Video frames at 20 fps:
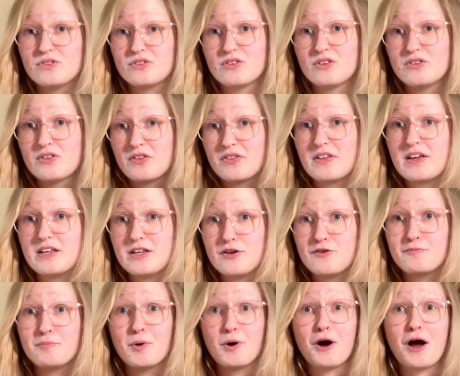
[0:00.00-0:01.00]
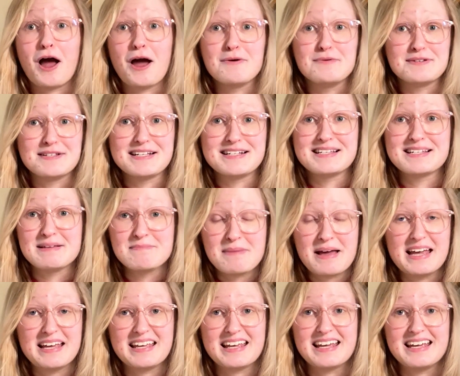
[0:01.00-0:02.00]
the thing you've put hours into
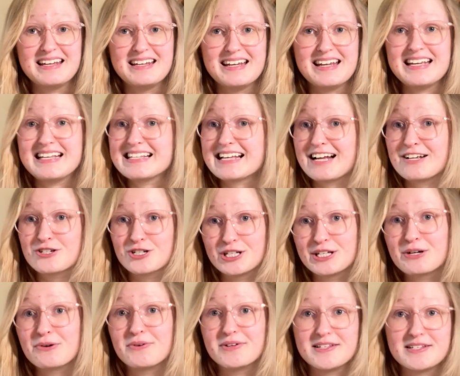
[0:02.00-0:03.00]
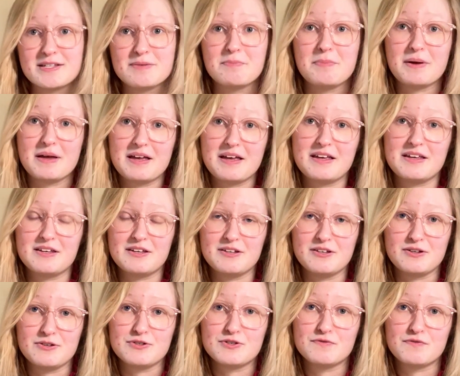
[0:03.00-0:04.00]
making is actually going to be
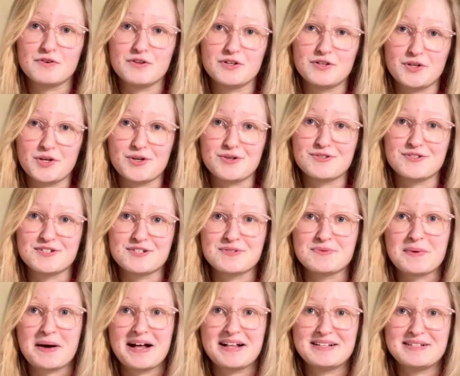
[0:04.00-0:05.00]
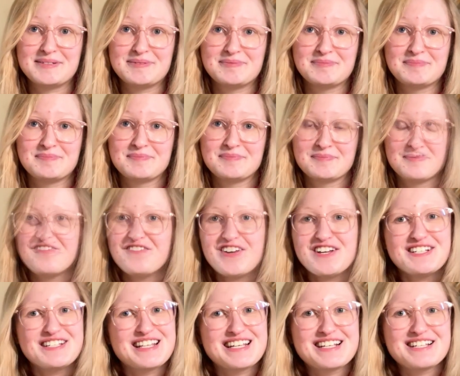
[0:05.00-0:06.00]
useful and used as well.
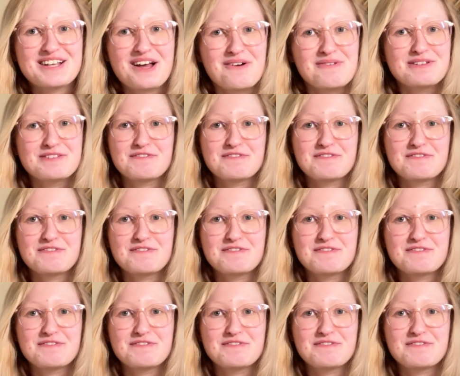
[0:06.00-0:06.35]
First things always